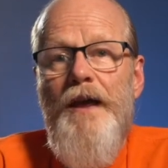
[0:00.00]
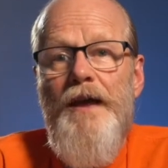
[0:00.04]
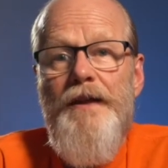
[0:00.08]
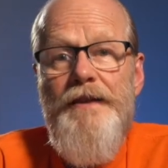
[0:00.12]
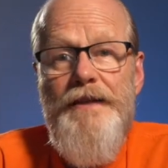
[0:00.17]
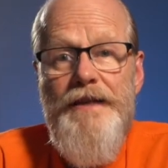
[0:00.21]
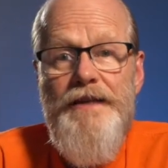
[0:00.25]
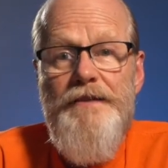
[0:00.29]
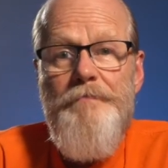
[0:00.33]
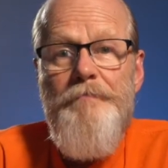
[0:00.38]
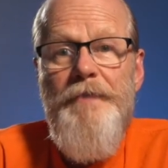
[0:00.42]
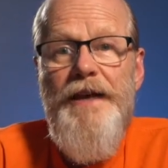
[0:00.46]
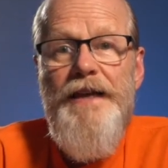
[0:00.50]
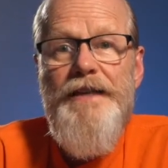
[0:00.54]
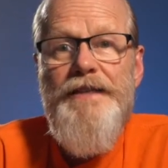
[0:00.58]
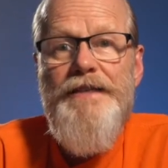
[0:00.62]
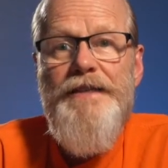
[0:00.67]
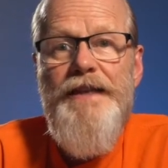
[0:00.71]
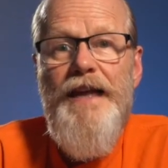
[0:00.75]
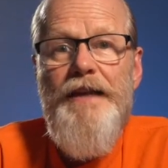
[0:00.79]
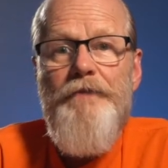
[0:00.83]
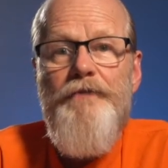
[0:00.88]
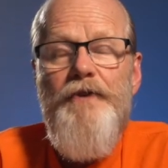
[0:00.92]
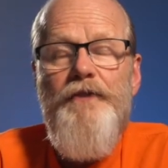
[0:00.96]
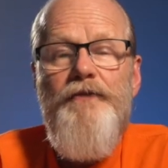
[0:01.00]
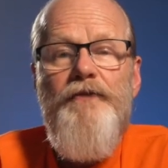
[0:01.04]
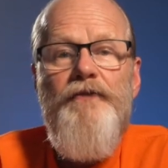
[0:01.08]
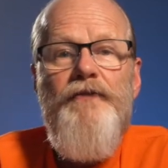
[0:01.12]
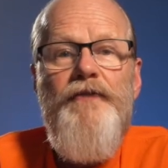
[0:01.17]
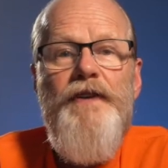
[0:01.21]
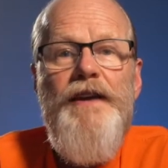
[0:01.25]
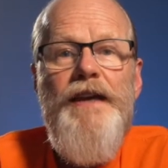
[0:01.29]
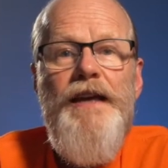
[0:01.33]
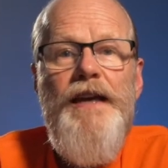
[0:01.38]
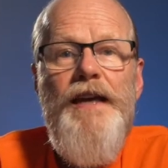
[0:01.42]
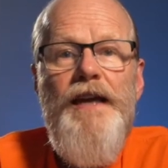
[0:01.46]
This means that we
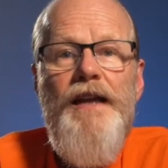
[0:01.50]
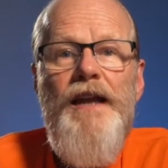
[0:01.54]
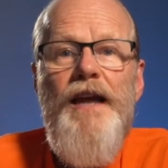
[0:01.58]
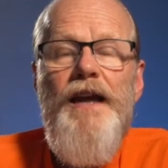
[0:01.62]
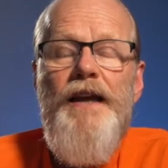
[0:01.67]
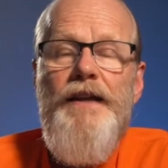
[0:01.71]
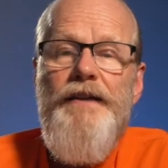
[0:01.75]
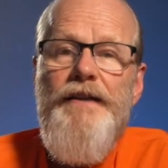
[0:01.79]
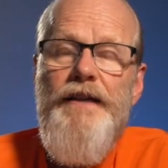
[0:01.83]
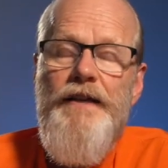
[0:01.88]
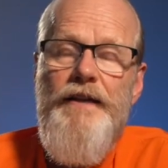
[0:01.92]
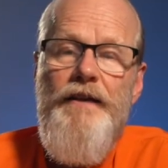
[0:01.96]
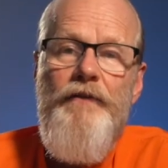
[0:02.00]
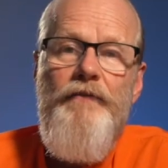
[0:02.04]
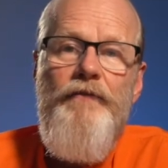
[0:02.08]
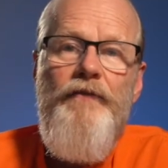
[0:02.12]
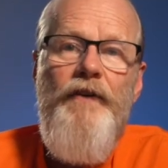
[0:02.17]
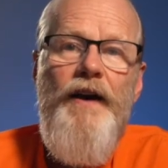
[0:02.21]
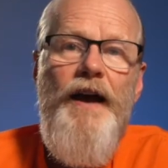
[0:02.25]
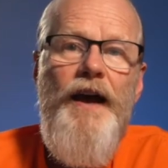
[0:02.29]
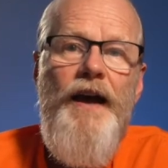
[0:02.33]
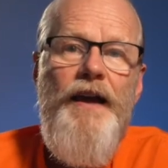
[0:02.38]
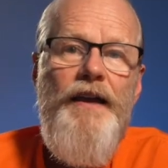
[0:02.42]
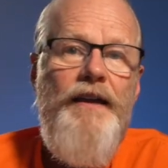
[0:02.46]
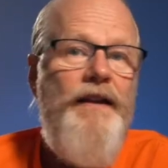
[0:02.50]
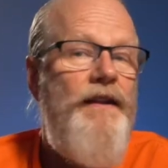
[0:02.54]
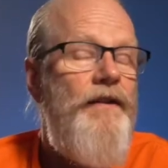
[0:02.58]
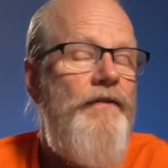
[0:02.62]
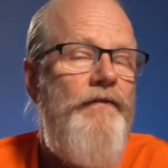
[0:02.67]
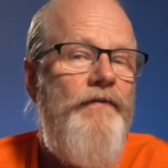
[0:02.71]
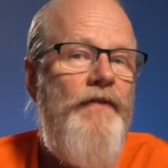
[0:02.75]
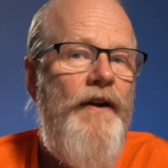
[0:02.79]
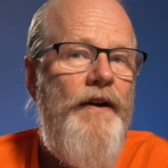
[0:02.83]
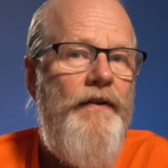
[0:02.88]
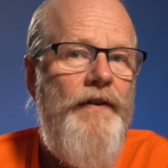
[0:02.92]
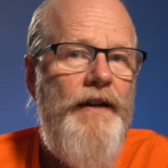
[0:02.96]
feel the divine
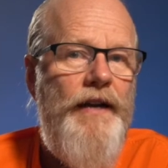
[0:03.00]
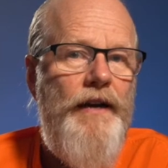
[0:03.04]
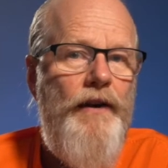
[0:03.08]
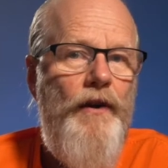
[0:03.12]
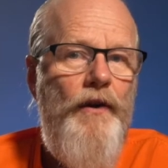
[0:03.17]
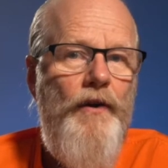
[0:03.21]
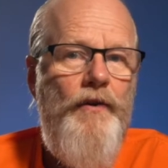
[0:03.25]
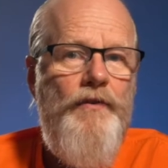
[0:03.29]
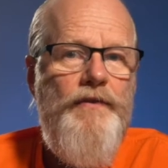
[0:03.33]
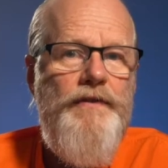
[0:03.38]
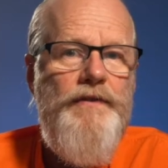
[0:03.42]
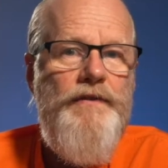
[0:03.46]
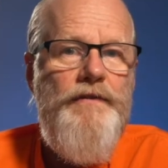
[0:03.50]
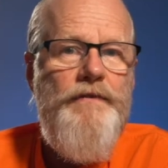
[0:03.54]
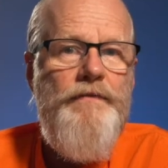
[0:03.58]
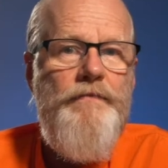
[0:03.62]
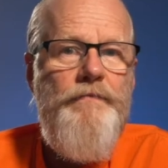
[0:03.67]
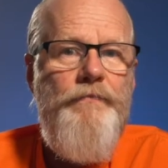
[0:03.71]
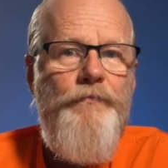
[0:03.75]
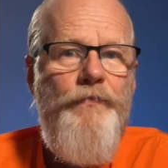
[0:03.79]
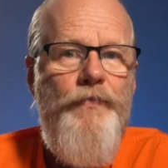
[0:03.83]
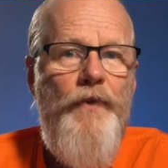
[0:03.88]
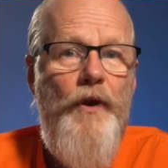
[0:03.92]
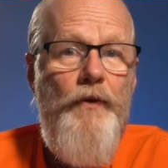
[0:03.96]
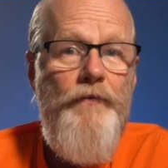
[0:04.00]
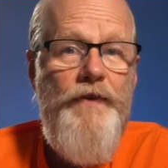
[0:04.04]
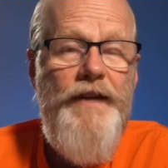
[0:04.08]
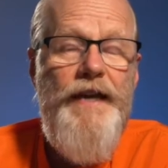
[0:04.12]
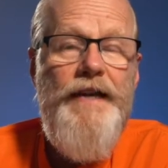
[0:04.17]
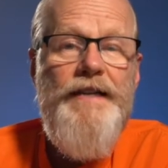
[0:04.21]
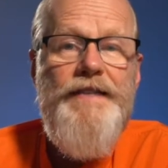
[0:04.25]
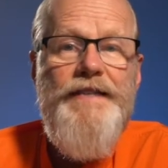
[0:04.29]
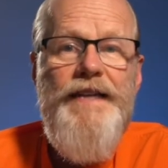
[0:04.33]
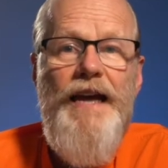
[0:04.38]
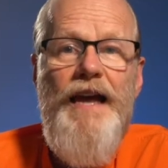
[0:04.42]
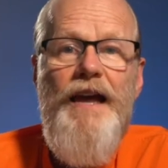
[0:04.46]
very close. Or we
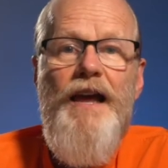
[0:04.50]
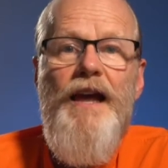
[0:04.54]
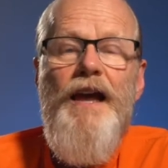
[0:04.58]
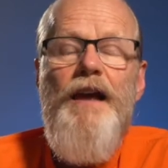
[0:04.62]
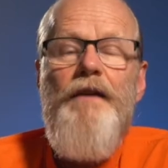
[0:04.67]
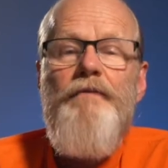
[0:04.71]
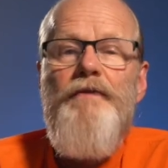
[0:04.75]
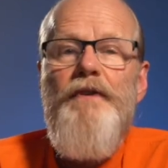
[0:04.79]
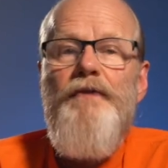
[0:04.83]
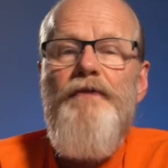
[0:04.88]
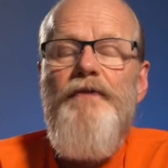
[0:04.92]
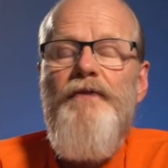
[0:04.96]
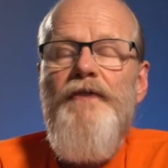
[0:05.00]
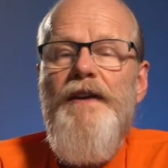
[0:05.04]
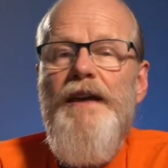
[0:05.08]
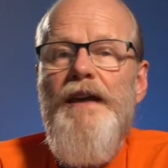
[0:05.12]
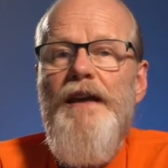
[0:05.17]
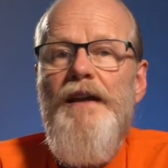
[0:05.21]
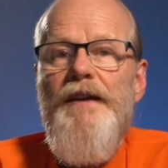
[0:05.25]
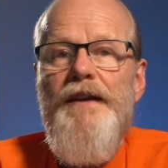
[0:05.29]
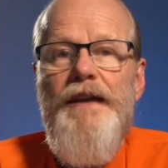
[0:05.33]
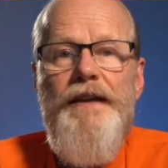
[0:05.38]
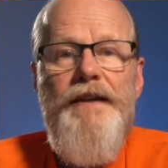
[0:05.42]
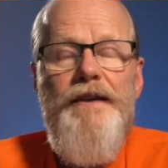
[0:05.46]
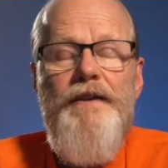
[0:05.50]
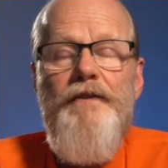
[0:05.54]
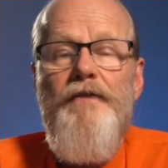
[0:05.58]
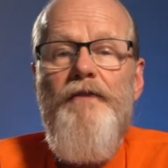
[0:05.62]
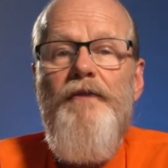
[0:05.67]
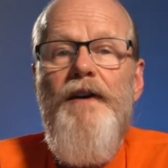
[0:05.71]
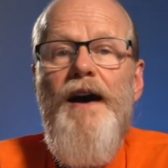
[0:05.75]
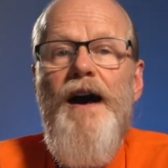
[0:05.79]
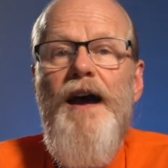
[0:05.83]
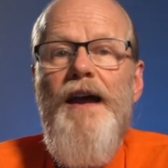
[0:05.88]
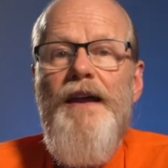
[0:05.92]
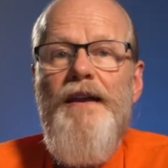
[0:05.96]
can say we feel the
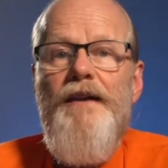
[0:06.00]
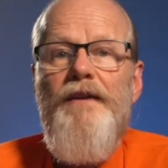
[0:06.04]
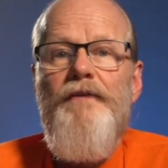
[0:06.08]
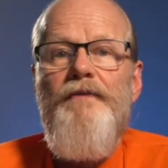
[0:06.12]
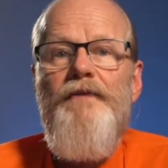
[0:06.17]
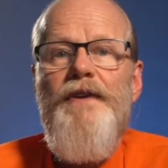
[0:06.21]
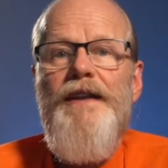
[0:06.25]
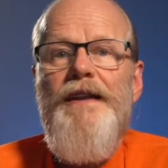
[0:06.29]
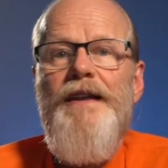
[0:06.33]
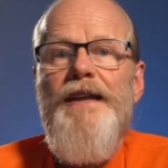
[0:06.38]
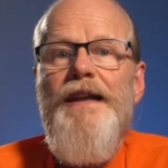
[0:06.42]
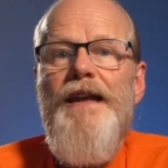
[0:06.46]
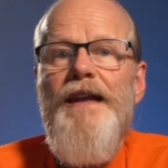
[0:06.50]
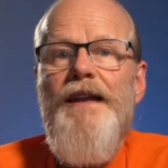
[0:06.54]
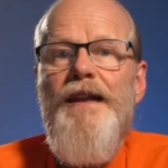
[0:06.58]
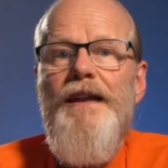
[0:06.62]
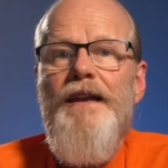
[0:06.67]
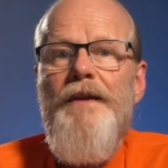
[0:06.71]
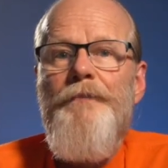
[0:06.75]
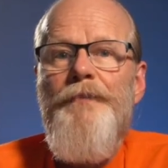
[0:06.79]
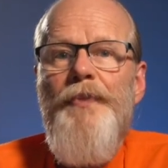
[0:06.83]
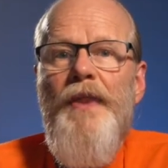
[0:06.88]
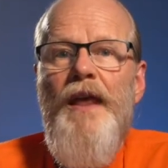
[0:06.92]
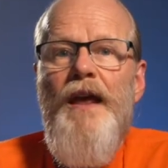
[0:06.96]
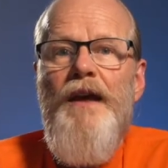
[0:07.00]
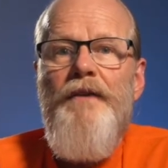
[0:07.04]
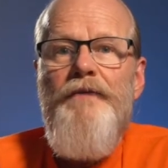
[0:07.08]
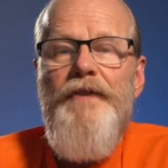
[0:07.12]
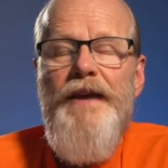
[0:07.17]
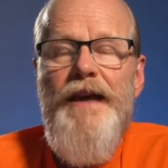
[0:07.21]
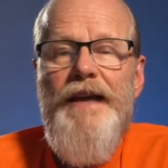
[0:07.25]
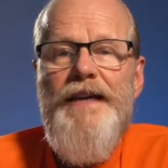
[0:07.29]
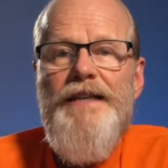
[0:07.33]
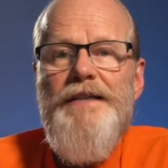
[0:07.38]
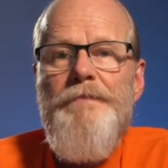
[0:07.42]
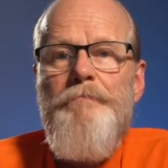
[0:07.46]
divine within. We
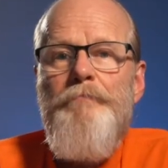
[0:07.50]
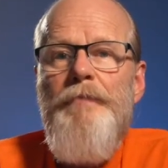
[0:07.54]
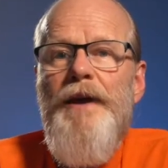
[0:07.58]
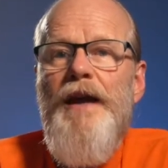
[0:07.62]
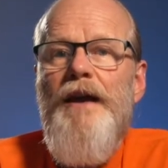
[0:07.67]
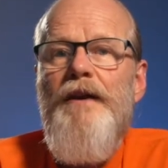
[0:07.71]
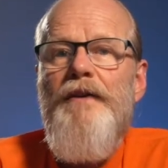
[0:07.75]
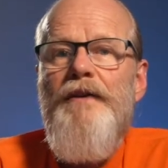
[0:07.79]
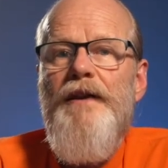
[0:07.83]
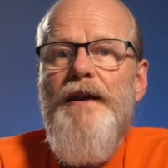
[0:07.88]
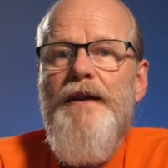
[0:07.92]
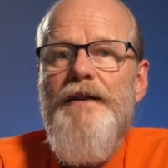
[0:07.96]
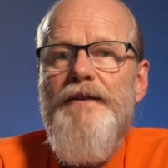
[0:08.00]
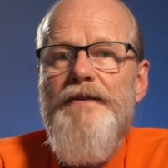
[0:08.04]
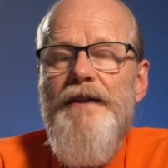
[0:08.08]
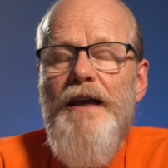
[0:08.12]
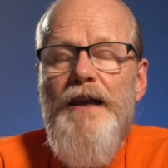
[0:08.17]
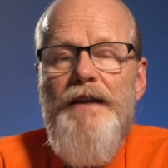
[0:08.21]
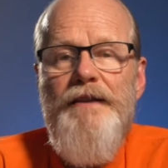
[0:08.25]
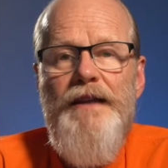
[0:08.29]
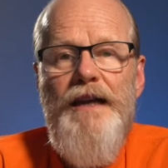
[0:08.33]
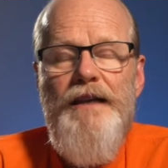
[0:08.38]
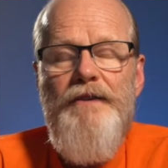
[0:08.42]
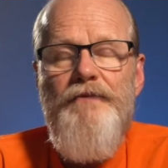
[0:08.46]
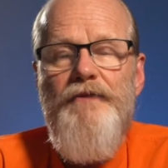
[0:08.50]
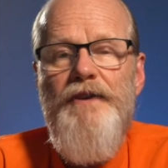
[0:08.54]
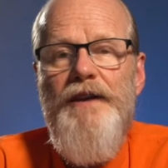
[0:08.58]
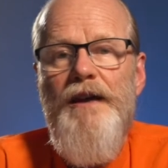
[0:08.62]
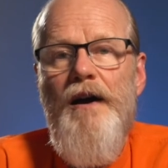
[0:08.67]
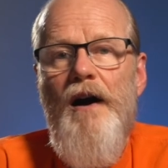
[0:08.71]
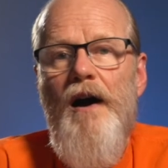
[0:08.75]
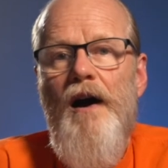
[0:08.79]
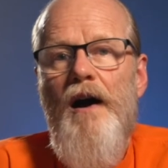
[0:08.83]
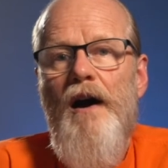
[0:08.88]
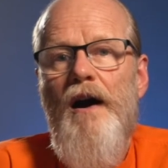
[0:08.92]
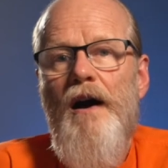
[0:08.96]
experience that we
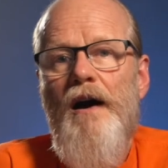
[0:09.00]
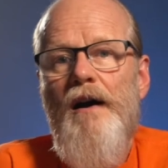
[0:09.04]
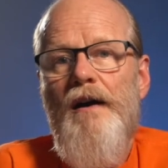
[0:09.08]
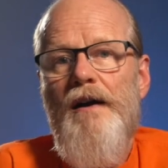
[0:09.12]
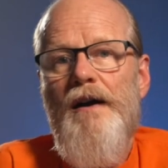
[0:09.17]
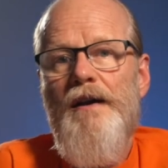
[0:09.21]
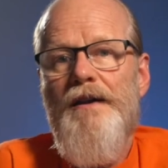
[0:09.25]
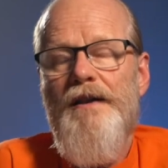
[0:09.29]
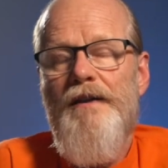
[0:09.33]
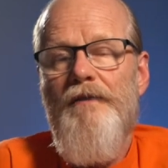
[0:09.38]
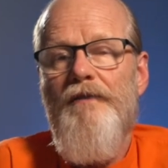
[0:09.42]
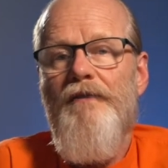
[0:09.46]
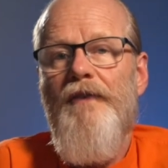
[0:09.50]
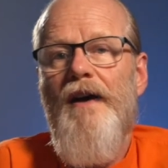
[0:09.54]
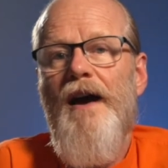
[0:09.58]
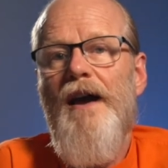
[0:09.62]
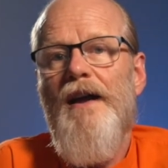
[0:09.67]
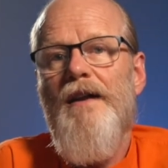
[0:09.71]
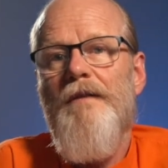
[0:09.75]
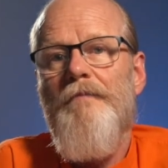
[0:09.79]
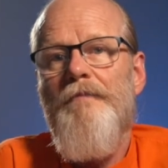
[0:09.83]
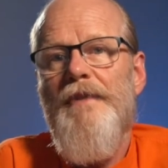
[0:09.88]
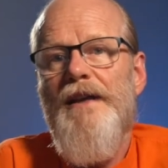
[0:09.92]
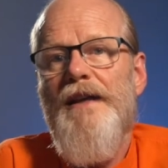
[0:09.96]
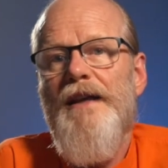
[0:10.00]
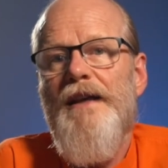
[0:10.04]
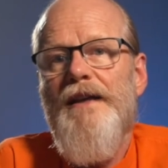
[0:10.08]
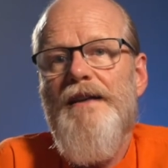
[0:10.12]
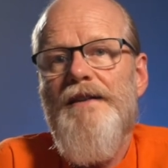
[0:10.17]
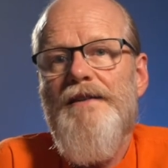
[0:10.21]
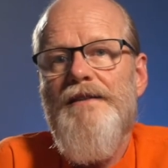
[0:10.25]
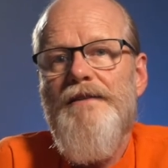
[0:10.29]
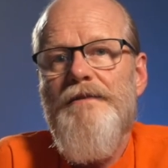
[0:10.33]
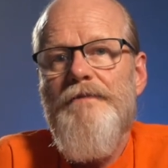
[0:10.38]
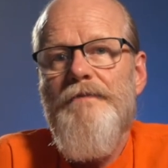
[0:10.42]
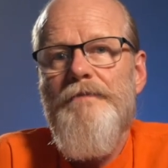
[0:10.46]
are divine
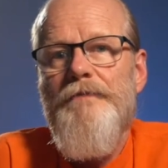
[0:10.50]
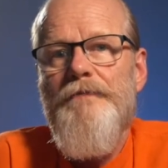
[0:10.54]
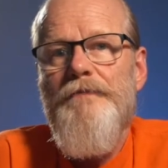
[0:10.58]
beings.